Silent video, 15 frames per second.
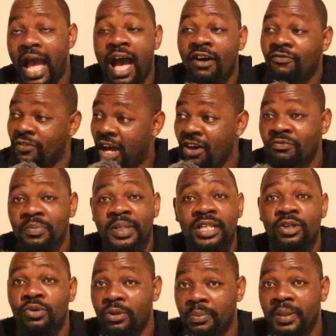I've, I've been
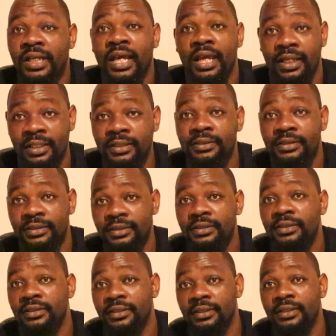in Robben Island.
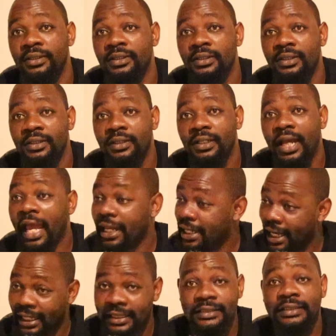
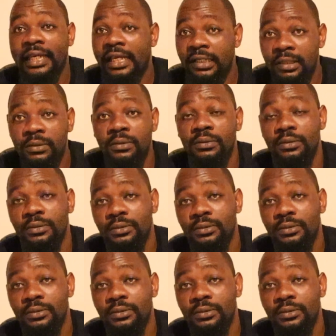And I can tell you,